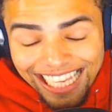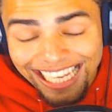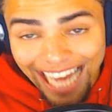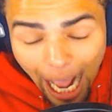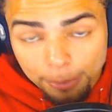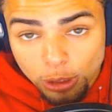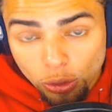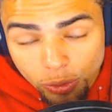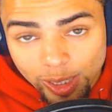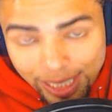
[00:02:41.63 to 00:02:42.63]

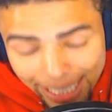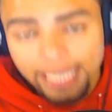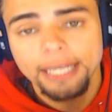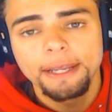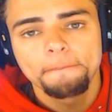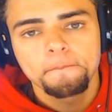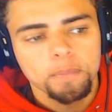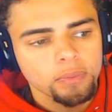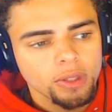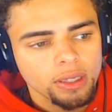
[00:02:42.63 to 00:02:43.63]
absolutely need
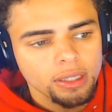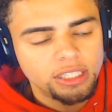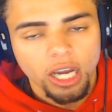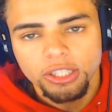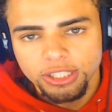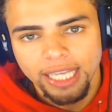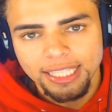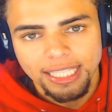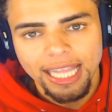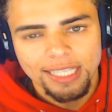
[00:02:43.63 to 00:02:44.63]
to understand the
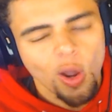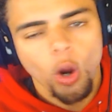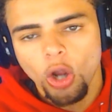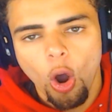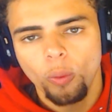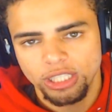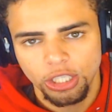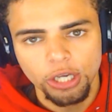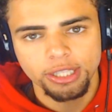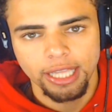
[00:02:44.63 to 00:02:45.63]
delays aren't always a
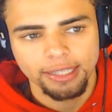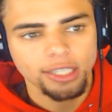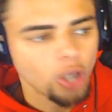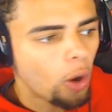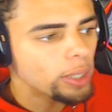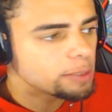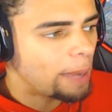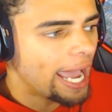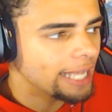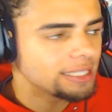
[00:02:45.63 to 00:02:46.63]
good thing. There's always
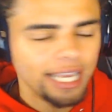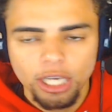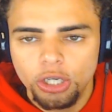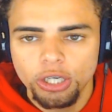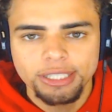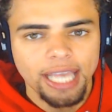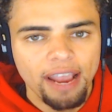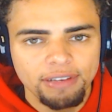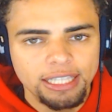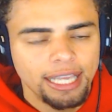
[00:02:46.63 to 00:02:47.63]
bad and good to
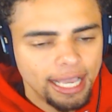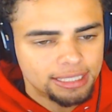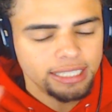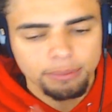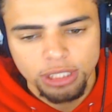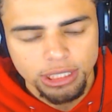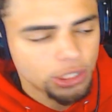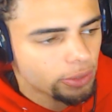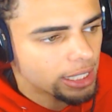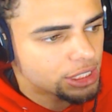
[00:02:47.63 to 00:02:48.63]
everything except Jesus
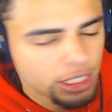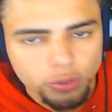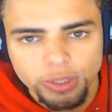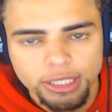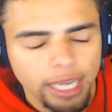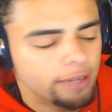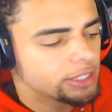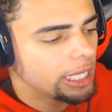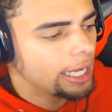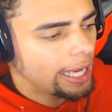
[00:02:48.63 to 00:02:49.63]
Christ, Yeshua saves.
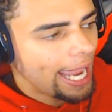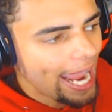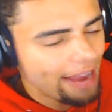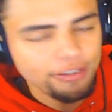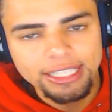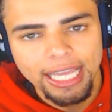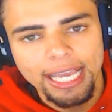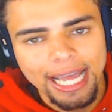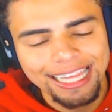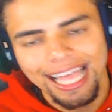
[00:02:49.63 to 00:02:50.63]
Everything
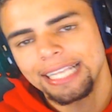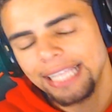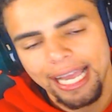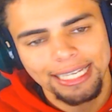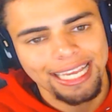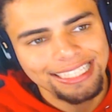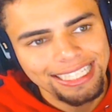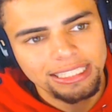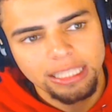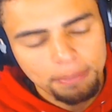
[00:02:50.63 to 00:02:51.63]
like that
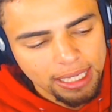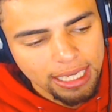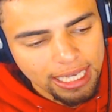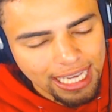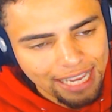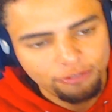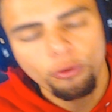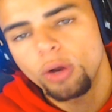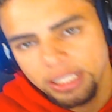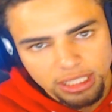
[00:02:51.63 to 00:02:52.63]
needs to be in full
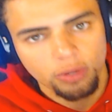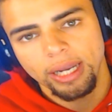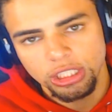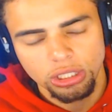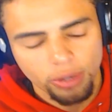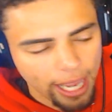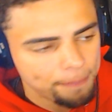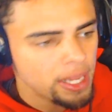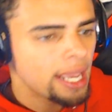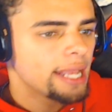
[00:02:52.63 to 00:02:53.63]
consideration, okay?
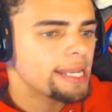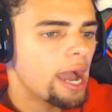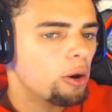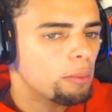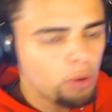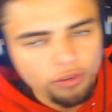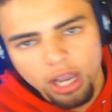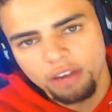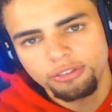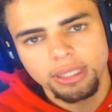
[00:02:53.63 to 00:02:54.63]
Now, moving
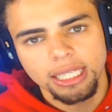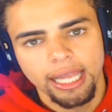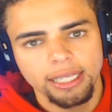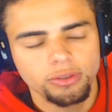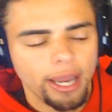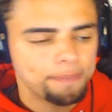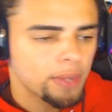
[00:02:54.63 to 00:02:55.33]
on from the delays, right?